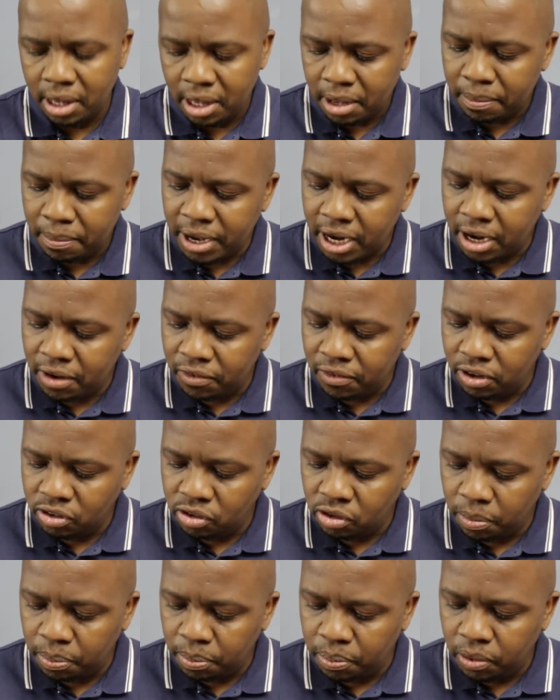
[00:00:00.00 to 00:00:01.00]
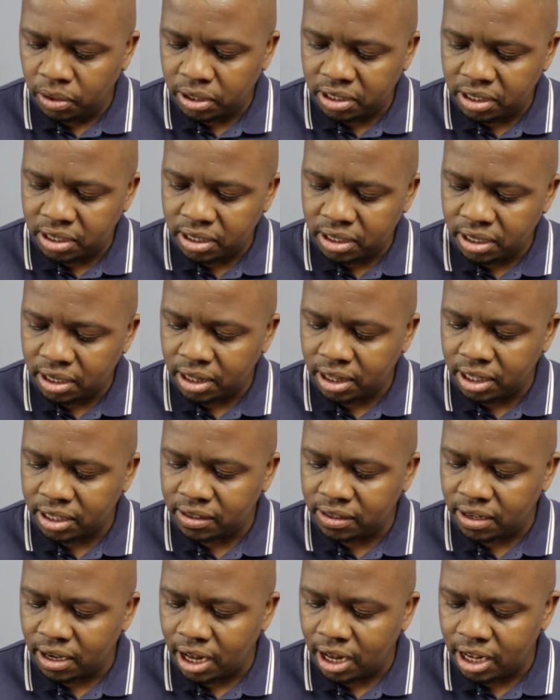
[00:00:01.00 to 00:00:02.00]
But I've also put
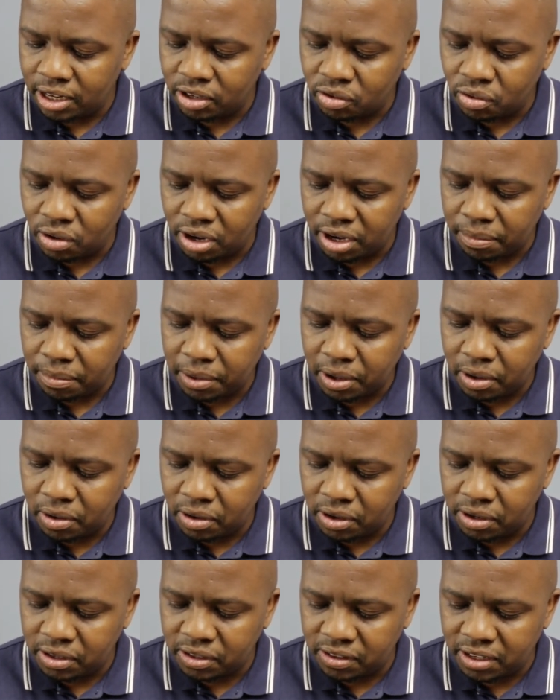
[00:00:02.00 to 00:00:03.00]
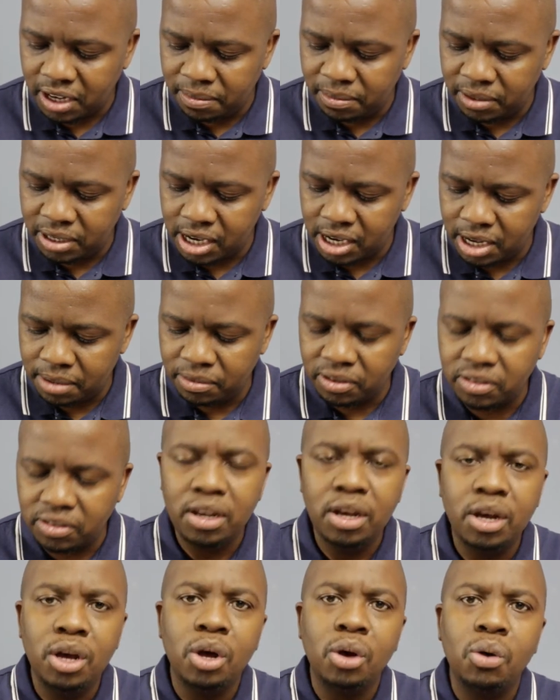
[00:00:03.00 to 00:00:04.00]
this last one because sometimes
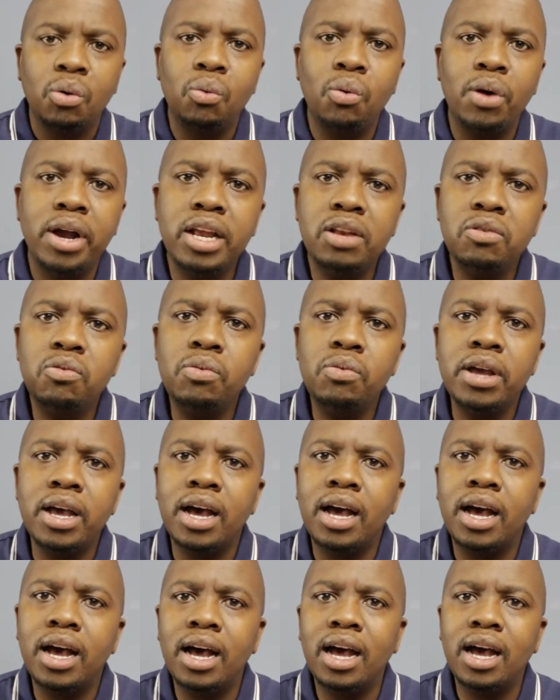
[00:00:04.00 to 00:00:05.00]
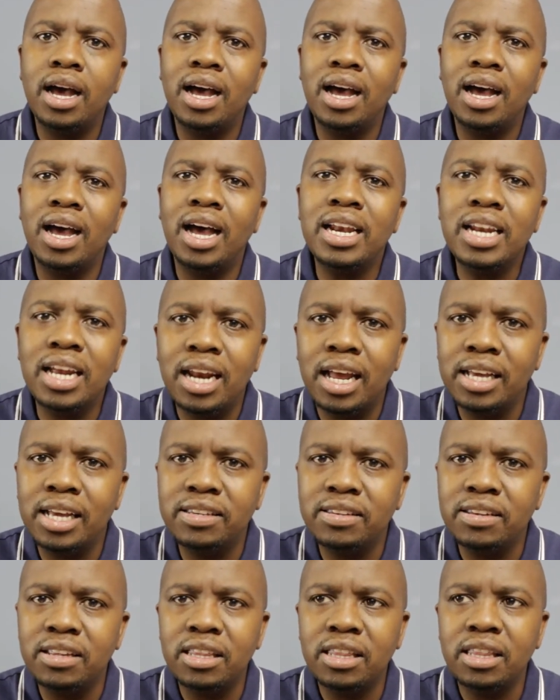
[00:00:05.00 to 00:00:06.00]
when we are
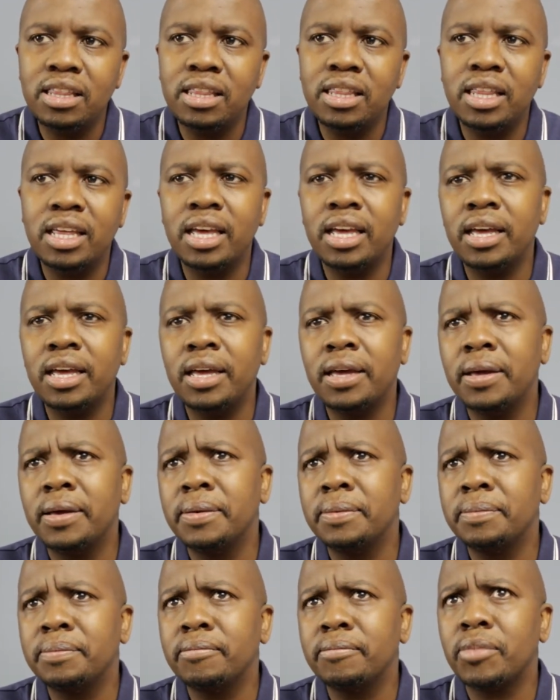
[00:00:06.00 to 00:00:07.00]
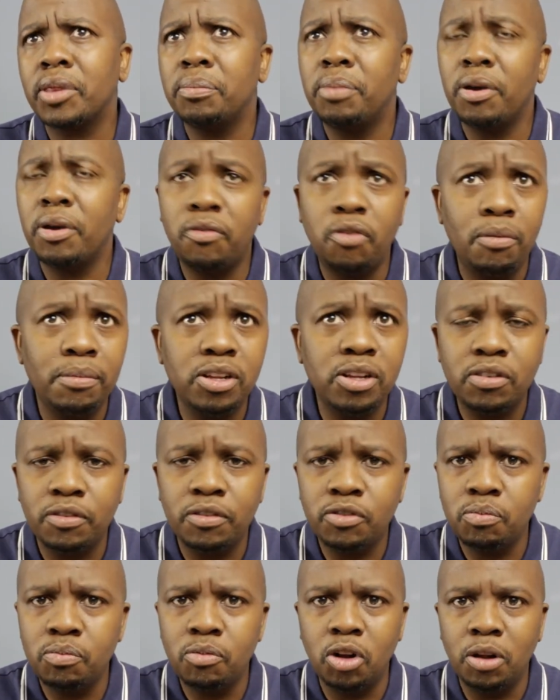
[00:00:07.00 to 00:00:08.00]
analyzing the performance of
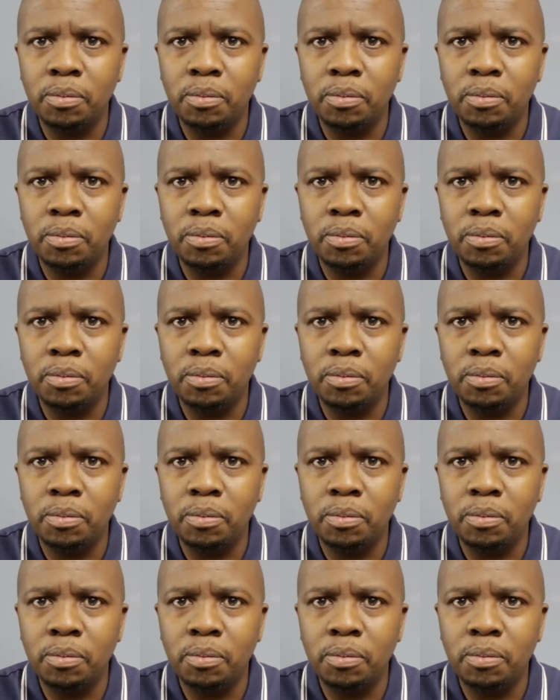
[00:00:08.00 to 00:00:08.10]
small